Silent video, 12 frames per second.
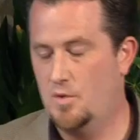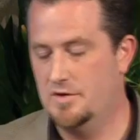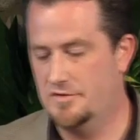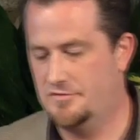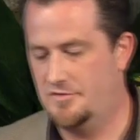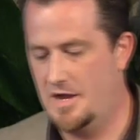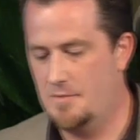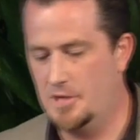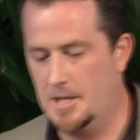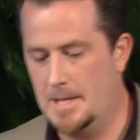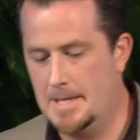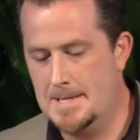witness
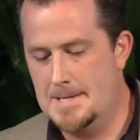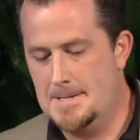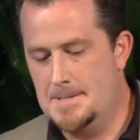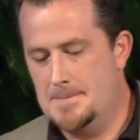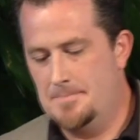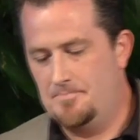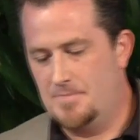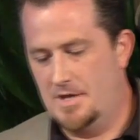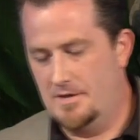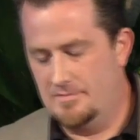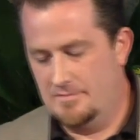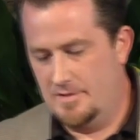family,
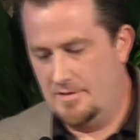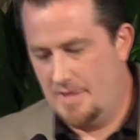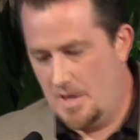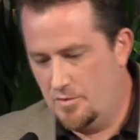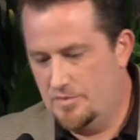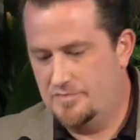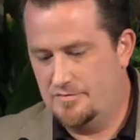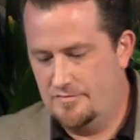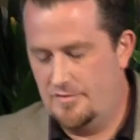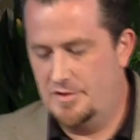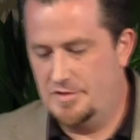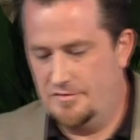and that was
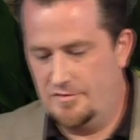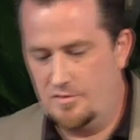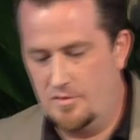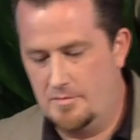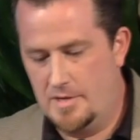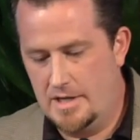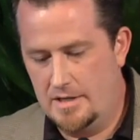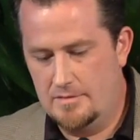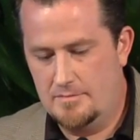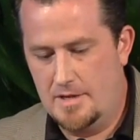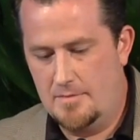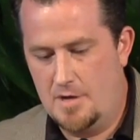very difficult.
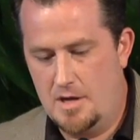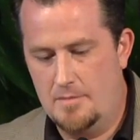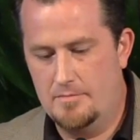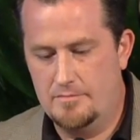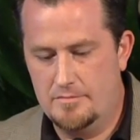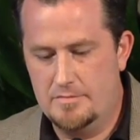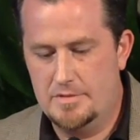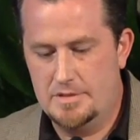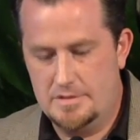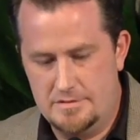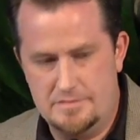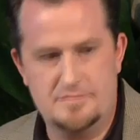My mom
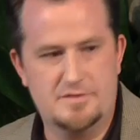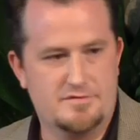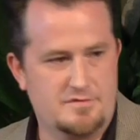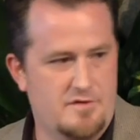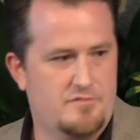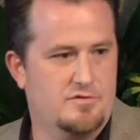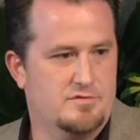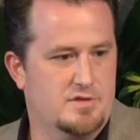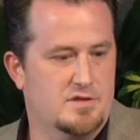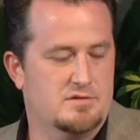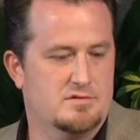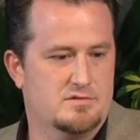discovered
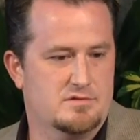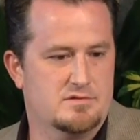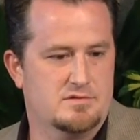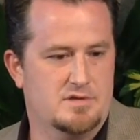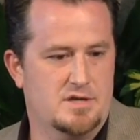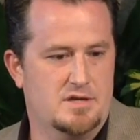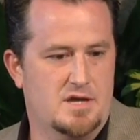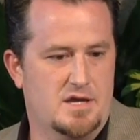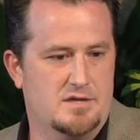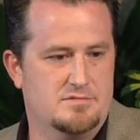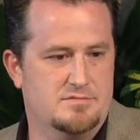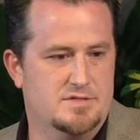that
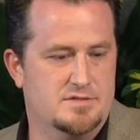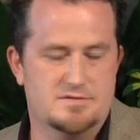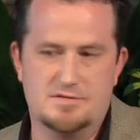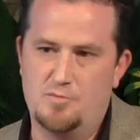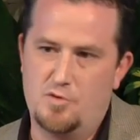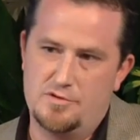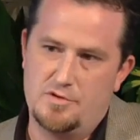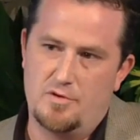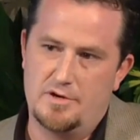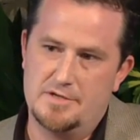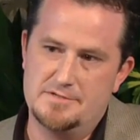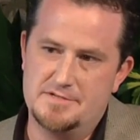I didn't support the
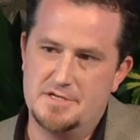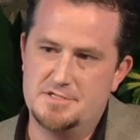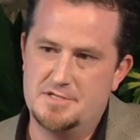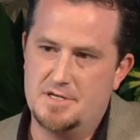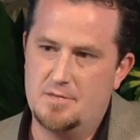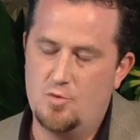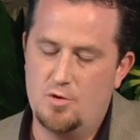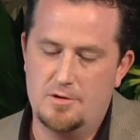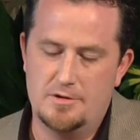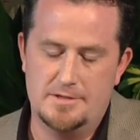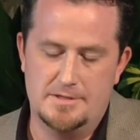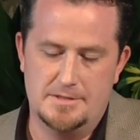organization
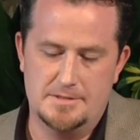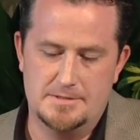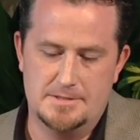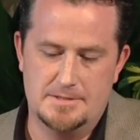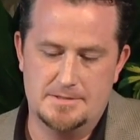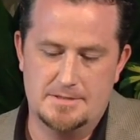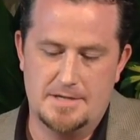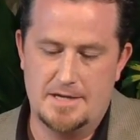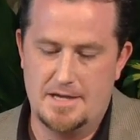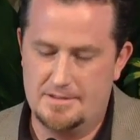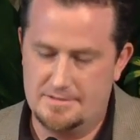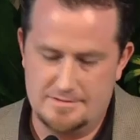anymore, and I
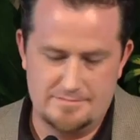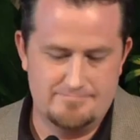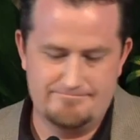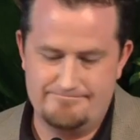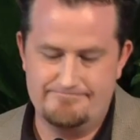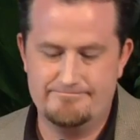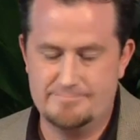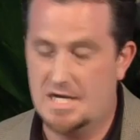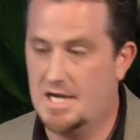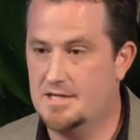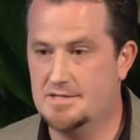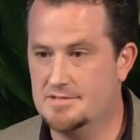had
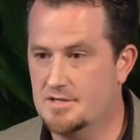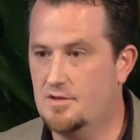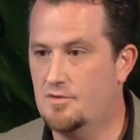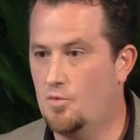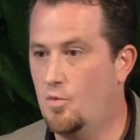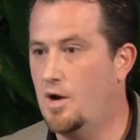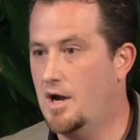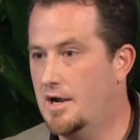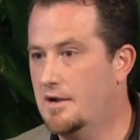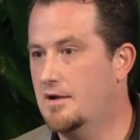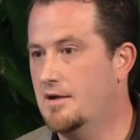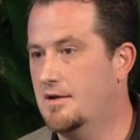to tell her why.